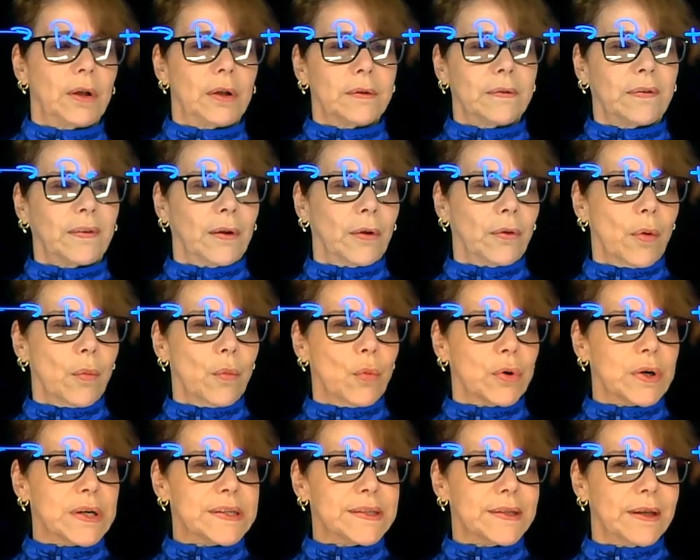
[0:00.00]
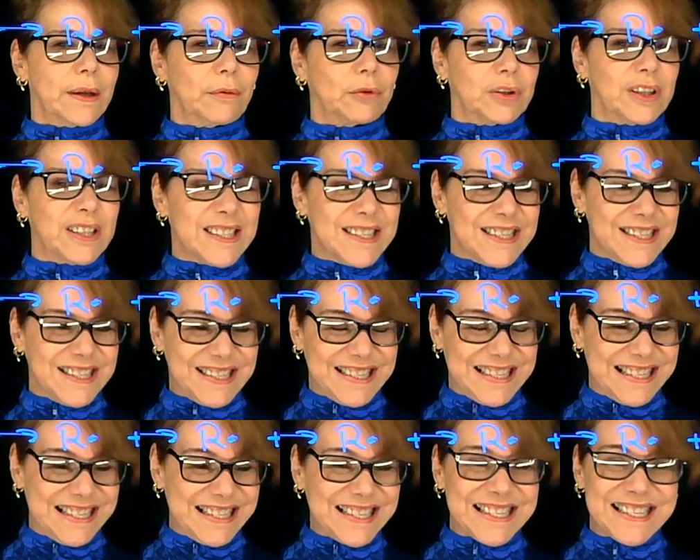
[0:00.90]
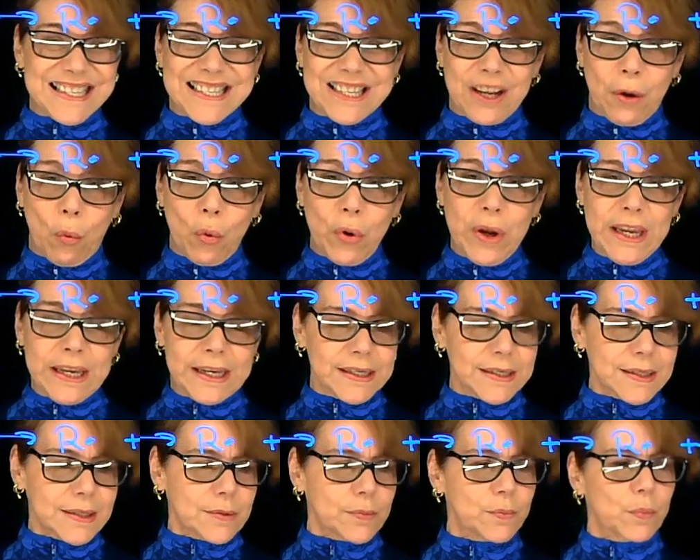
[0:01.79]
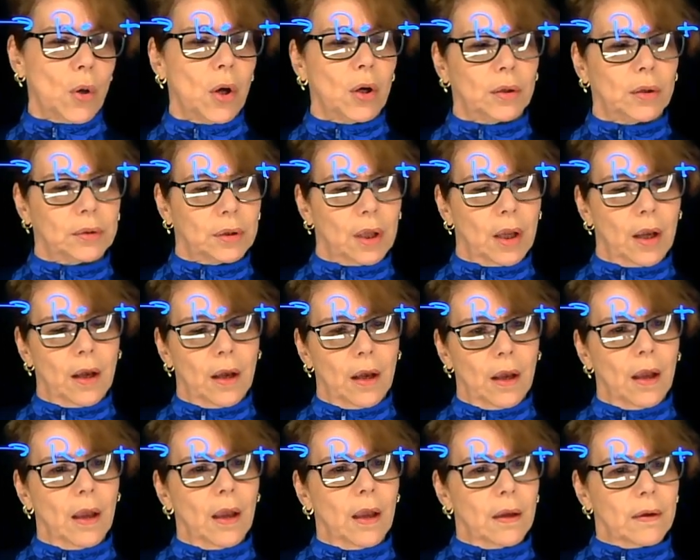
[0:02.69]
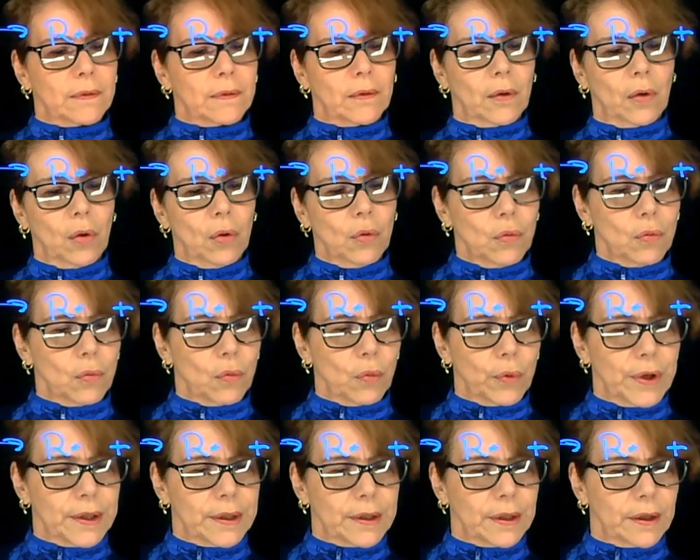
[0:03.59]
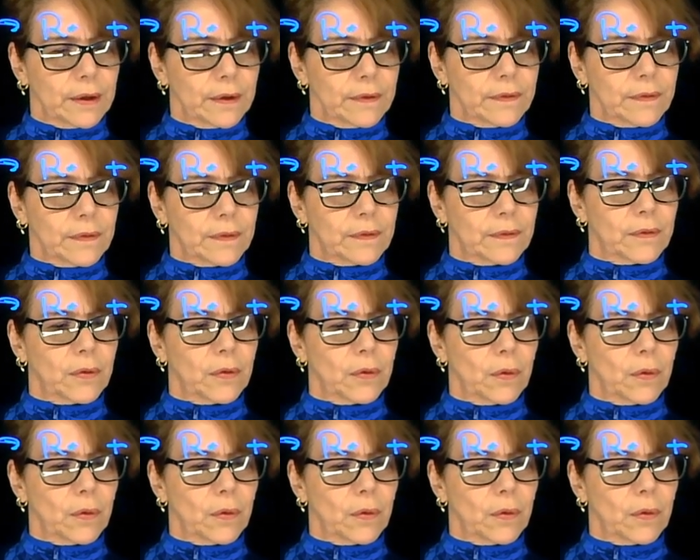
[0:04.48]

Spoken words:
so the more stable this is the weakest bond. So weakest,